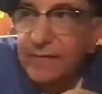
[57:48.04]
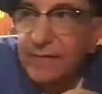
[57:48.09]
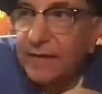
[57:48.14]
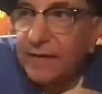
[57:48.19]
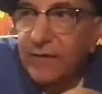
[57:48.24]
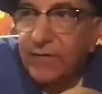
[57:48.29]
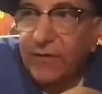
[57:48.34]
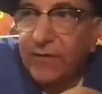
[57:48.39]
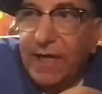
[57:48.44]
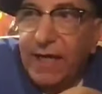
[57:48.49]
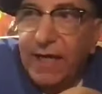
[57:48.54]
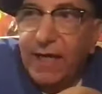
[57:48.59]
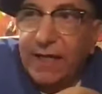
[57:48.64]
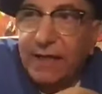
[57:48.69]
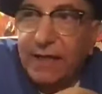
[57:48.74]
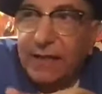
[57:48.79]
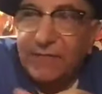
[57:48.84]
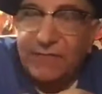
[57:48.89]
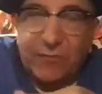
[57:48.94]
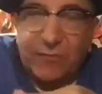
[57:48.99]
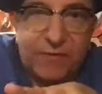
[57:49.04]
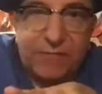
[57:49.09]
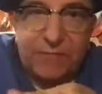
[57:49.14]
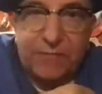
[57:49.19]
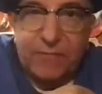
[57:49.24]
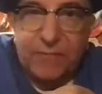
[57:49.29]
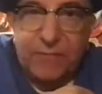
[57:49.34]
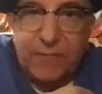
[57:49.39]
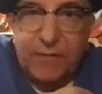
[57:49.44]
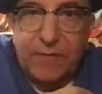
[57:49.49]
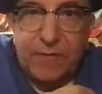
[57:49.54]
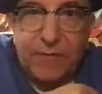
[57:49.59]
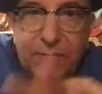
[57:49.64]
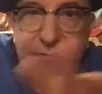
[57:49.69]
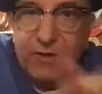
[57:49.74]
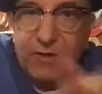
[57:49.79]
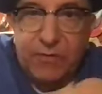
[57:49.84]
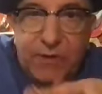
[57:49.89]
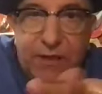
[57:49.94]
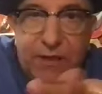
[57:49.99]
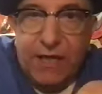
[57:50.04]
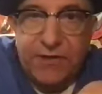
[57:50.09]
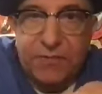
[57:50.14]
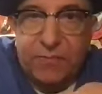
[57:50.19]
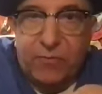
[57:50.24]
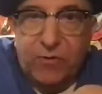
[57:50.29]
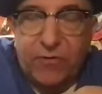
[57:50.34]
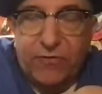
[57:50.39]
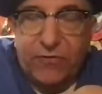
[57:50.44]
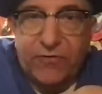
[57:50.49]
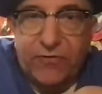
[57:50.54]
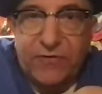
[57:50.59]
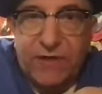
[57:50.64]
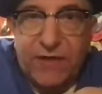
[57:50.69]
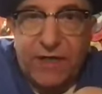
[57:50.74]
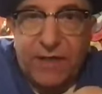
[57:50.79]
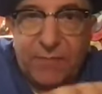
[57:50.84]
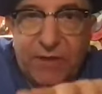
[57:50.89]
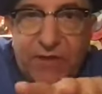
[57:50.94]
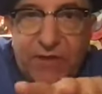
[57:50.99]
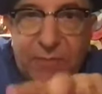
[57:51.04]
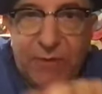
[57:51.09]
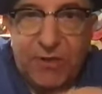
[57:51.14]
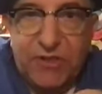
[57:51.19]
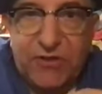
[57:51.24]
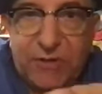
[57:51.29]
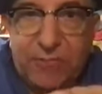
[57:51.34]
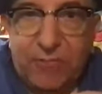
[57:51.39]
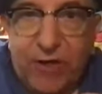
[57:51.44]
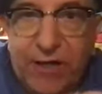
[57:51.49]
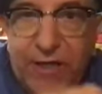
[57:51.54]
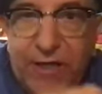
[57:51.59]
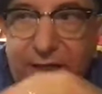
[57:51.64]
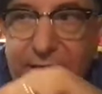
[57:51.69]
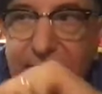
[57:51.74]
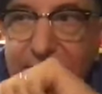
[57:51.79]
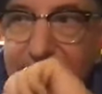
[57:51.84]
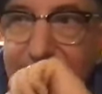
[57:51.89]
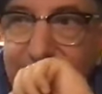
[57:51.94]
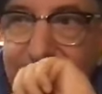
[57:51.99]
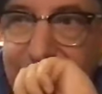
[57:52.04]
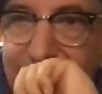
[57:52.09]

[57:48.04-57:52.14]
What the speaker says: agree. And I loved what you guys both are saying, but especially Brady,